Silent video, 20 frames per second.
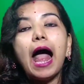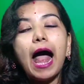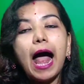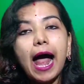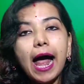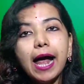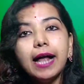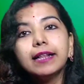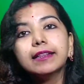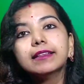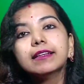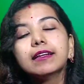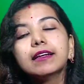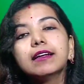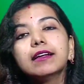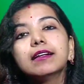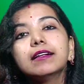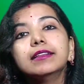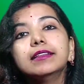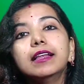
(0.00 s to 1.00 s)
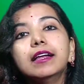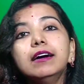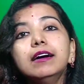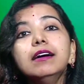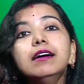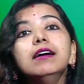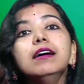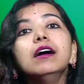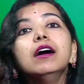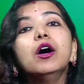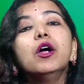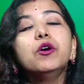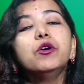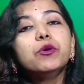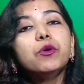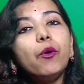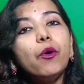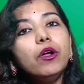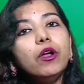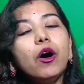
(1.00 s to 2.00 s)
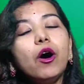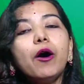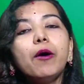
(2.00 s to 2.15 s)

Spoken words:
and the role